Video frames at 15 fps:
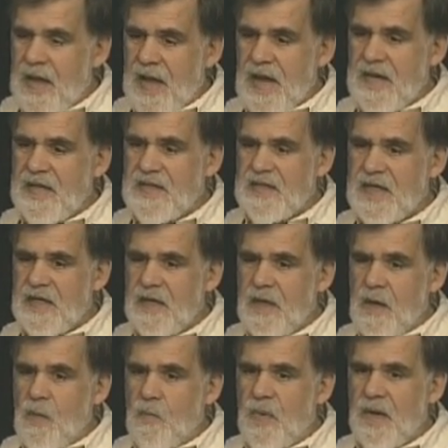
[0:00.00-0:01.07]
And he said,
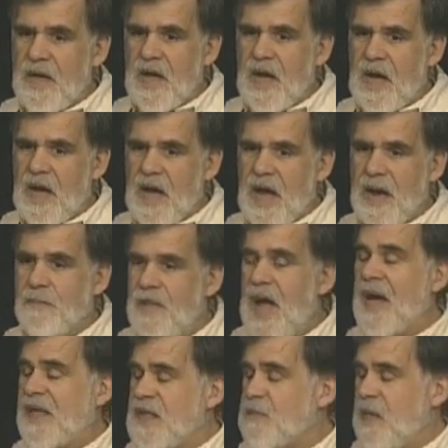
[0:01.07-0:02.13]
but I'm
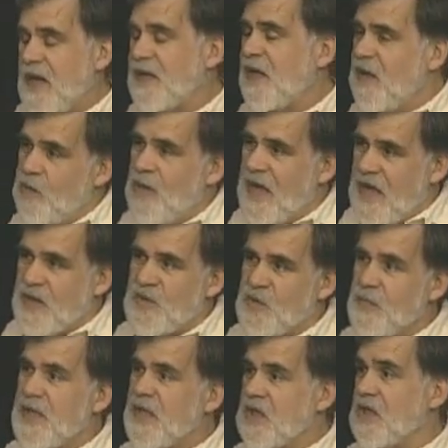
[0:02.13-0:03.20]
not expecting you to answer
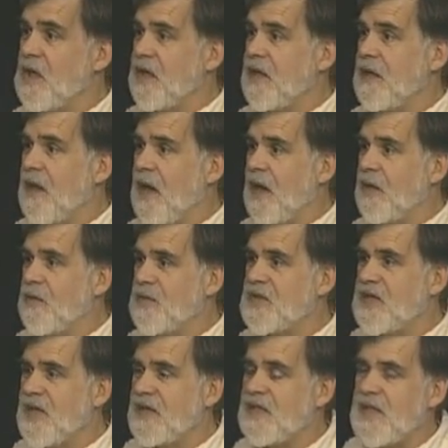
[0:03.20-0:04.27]
me tonight. I
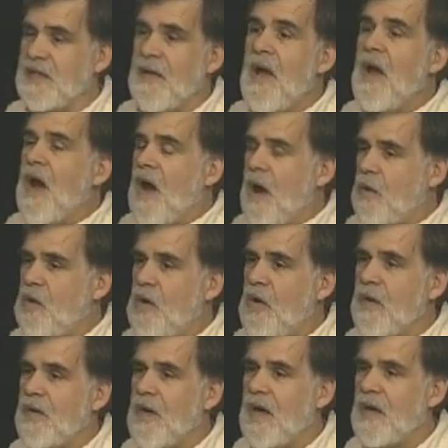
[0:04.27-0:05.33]
understand. He said, I'll
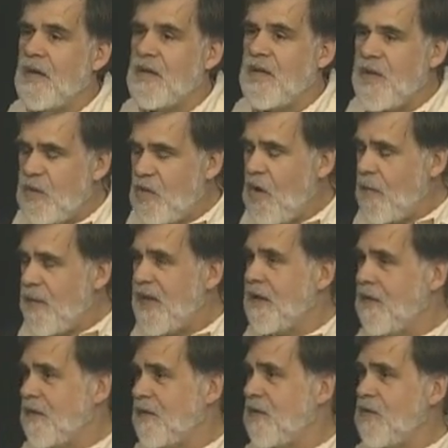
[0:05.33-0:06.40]
call, you call me
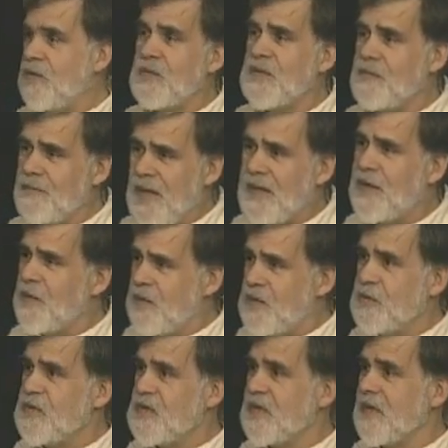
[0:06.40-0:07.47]
Monday or
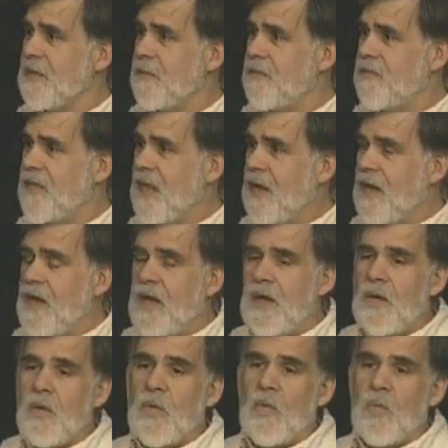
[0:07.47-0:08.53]
Tuesday.
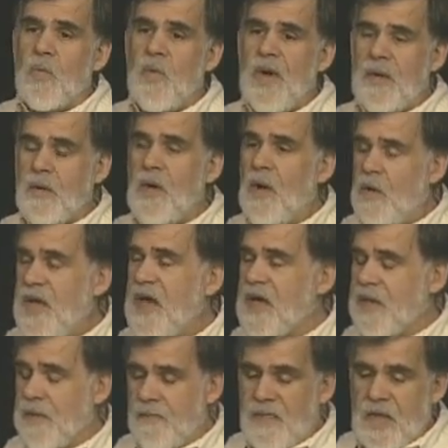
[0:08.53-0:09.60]
Well,
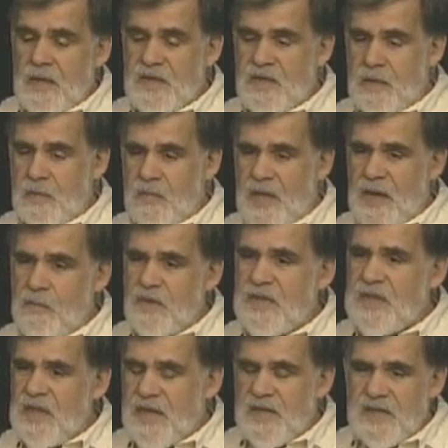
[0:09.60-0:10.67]
okay. So that
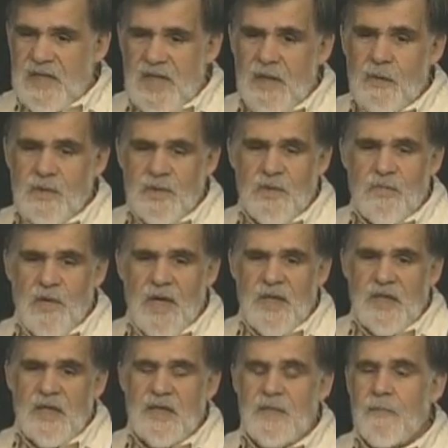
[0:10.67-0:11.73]
was, let us say it was a
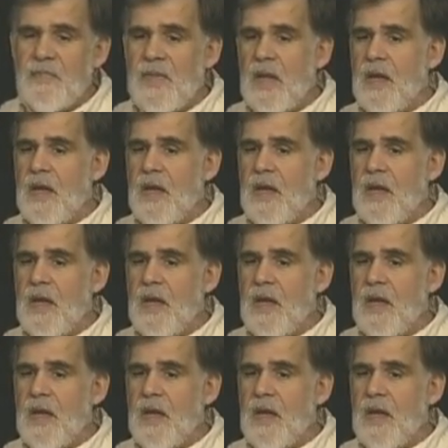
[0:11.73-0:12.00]
Friday night.